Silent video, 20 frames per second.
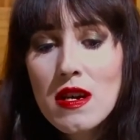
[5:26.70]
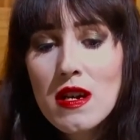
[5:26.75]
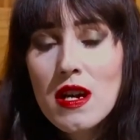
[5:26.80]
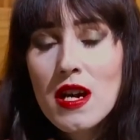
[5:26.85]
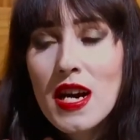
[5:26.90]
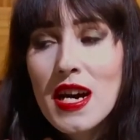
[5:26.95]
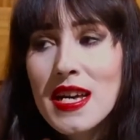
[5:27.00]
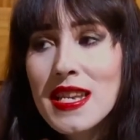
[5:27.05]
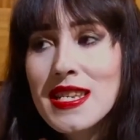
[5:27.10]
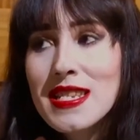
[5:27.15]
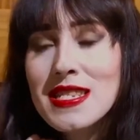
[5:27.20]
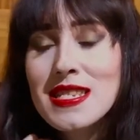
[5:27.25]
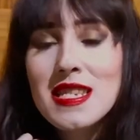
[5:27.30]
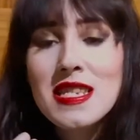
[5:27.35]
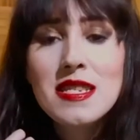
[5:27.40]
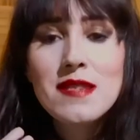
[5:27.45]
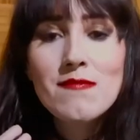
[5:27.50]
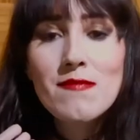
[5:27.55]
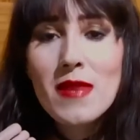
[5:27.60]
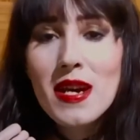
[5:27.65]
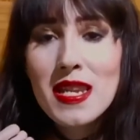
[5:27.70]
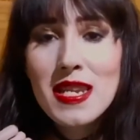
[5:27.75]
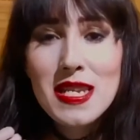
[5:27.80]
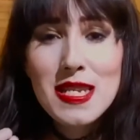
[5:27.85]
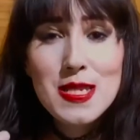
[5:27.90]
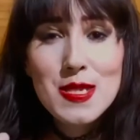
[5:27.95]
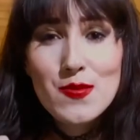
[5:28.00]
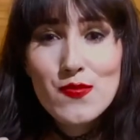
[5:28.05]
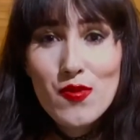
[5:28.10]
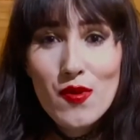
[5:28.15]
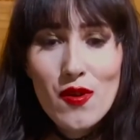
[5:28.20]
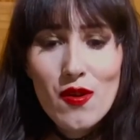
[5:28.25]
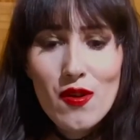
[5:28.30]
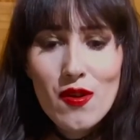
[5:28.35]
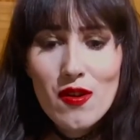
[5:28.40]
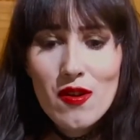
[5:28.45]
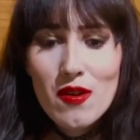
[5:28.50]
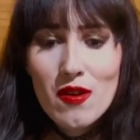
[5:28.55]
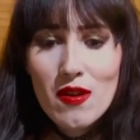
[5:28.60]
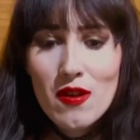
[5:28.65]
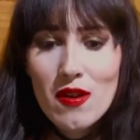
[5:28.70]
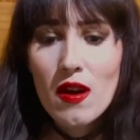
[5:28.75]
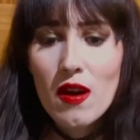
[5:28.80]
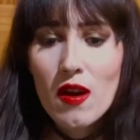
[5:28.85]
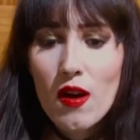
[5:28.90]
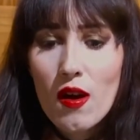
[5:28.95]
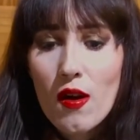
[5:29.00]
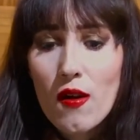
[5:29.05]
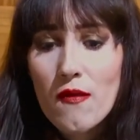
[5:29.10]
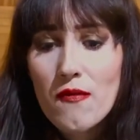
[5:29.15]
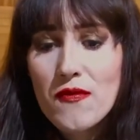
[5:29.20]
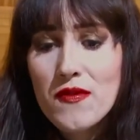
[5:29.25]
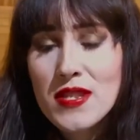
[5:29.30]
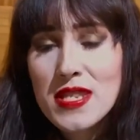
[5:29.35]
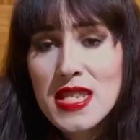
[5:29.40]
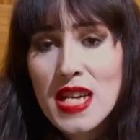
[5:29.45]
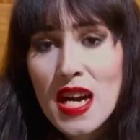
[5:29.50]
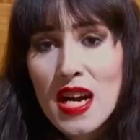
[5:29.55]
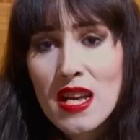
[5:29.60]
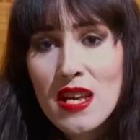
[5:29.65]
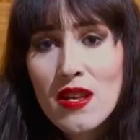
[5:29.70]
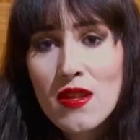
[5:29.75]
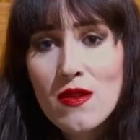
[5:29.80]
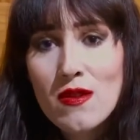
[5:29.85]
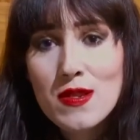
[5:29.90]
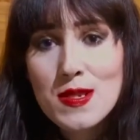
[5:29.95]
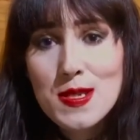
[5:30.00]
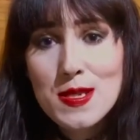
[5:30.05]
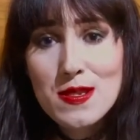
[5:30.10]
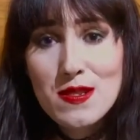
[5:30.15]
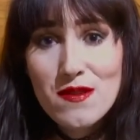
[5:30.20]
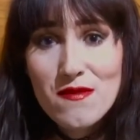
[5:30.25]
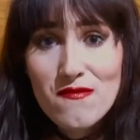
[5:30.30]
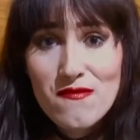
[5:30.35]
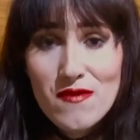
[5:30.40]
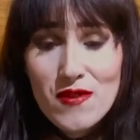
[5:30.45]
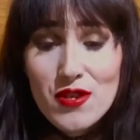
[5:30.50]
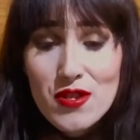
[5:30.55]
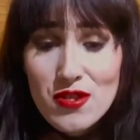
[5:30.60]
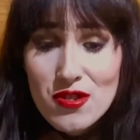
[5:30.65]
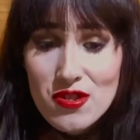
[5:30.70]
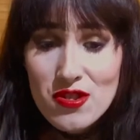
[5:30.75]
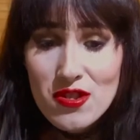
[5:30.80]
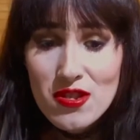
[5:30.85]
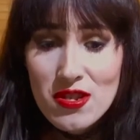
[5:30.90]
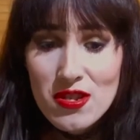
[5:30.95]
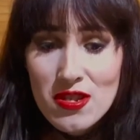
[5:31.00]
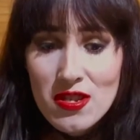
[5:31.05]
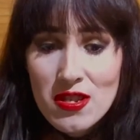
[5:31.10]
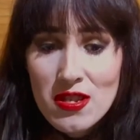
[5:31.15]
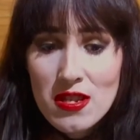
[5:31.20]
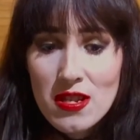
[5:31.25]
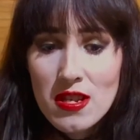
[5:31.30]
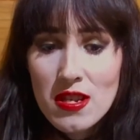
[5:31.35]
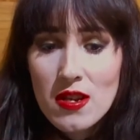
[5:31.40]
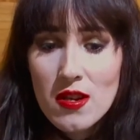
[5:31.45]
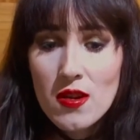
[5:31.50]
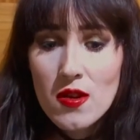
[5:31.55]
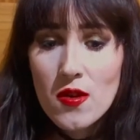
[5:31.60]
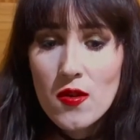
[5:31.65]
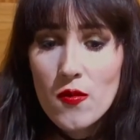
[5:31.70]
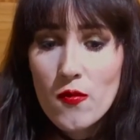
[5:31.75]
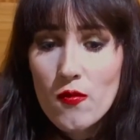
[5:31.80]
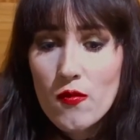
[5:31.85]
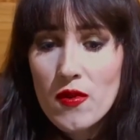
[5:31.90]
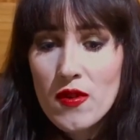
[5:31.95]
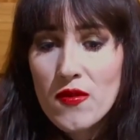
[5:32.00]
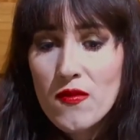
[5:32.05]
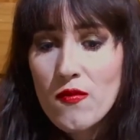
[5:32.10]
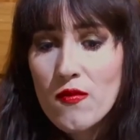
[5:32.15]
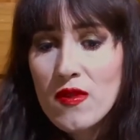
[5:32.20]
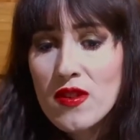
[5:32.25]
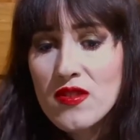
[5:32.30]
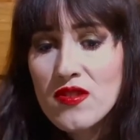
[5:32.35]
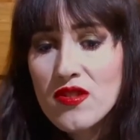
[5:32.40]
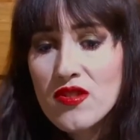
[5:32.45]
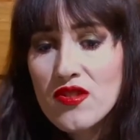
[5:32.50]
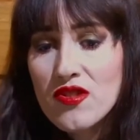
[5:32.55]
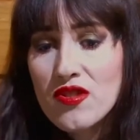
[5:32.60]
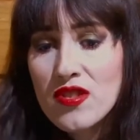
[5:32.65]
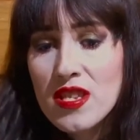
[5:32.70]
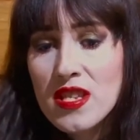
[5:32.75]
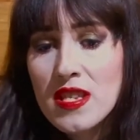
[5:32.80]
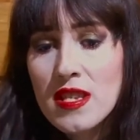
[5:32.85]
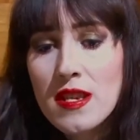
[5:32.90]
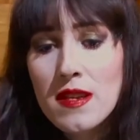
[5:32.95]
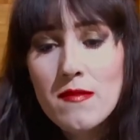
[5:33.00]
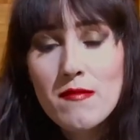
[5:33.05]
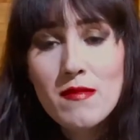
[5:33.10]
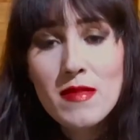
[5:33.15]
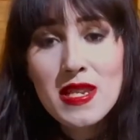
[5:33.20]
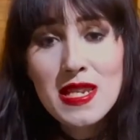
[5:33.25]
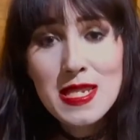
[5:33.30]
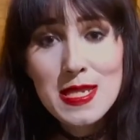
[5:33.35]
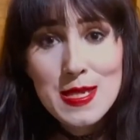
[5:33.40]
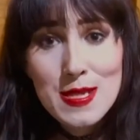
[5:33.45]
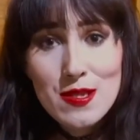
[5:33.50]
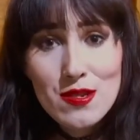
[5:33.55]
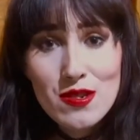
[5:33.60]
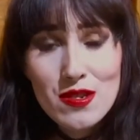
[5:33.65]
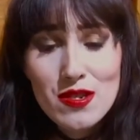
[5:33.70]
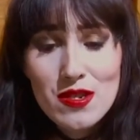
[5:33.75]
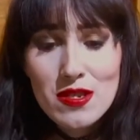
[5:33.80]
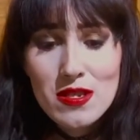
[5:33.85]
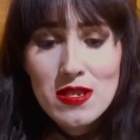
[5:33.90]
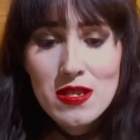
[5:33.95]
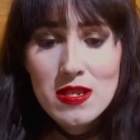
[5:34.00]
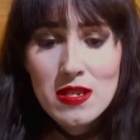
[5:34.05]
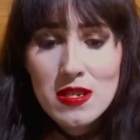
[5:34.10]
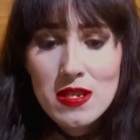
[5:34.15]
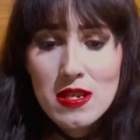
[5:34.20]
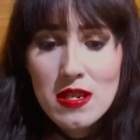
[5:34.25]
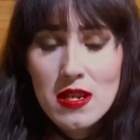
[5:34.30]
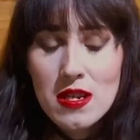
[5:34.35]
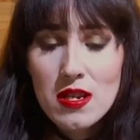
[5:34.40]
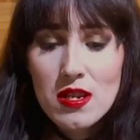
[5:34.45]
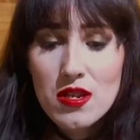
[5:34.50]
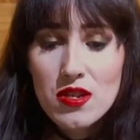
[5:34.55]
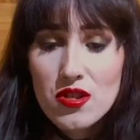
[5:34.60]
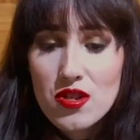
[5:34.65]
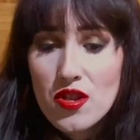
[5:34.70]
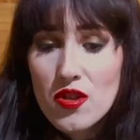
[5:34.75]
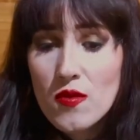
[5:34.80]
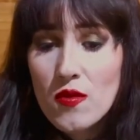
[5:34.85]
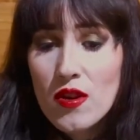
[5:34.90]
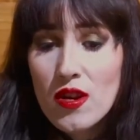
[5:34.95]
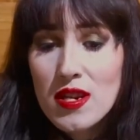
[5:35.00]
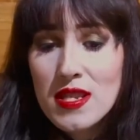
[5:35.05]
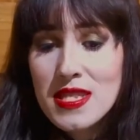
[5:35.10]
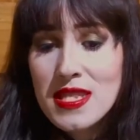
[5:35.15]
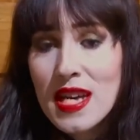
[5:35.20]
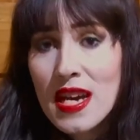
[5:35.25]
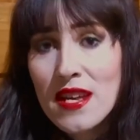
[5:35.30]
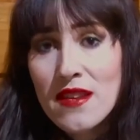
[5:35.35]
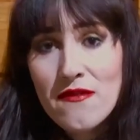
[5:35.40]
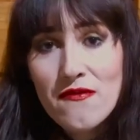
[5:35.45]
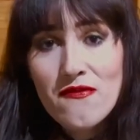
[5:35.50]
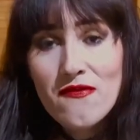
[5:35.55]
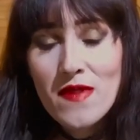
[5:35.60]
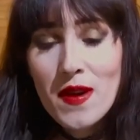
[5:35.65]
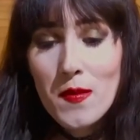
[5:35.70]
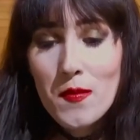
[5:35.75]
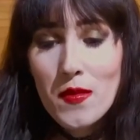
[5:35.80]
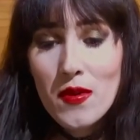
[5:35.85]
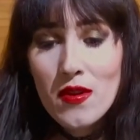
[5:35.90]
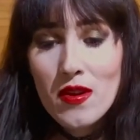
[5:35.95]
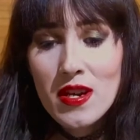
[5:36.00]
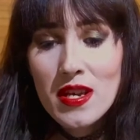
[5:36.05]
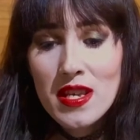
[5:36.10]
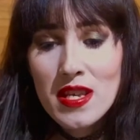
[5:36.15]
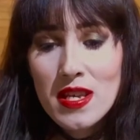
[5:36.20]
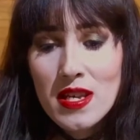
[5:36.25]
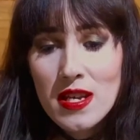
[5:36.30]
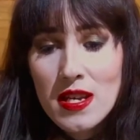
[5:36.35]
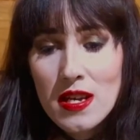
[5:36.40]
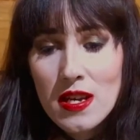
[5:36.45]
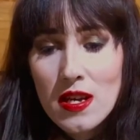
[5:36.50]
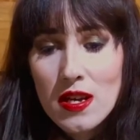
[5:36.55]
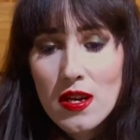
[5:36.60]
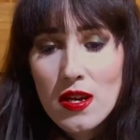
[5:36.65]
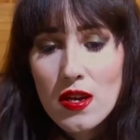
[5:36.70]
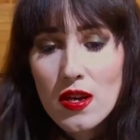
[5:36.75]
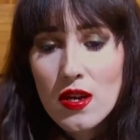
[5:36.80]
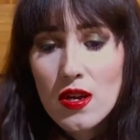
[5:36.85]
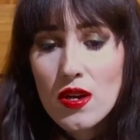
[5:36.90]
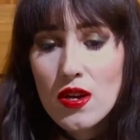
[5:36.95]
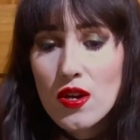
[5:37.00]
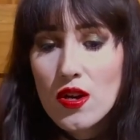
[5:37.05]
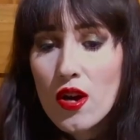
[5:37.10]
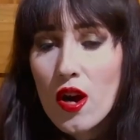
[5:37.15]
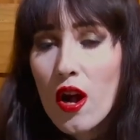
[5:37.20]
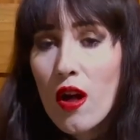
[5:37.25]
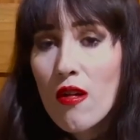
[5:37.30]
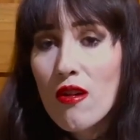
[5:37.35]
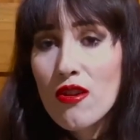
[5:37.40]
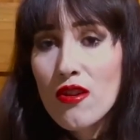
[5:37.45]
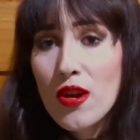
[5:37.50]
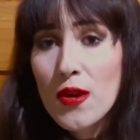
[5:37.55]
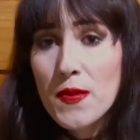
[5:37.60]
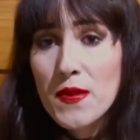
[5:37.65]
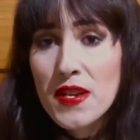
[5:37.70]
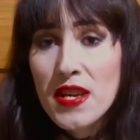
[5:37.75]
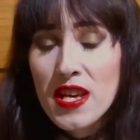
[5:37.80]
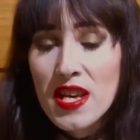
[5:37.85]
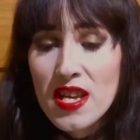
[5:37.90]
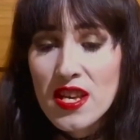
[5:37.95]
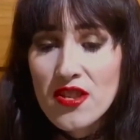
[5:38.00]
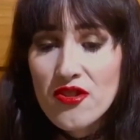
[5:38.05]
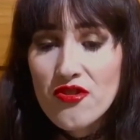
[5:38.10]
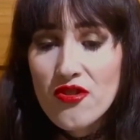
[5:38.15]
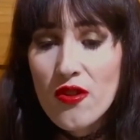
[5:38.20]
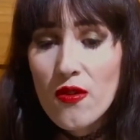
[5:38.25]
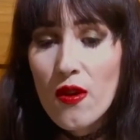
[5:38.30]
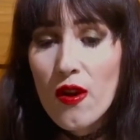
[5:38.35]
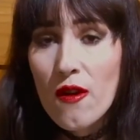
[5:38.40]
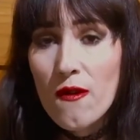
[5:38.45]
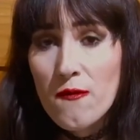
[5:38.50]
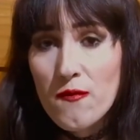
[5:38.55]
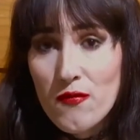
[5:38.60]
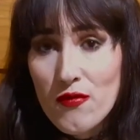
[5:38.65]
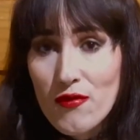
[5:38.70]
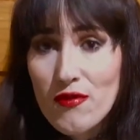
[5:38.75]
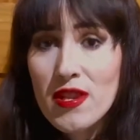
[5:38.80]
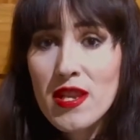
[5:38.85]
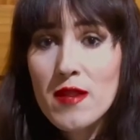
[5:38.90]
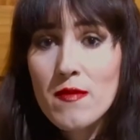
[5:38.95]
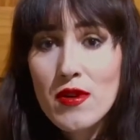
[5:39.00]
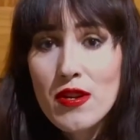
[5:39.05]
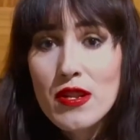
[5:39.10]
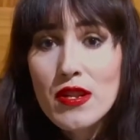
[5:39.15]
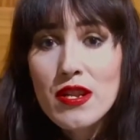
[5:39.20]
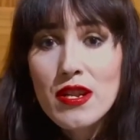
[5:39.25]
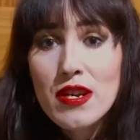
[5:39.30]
and indeed many spoke of the tireless devotion with which she ministered to her dying family, calling her the Angel of Bremen.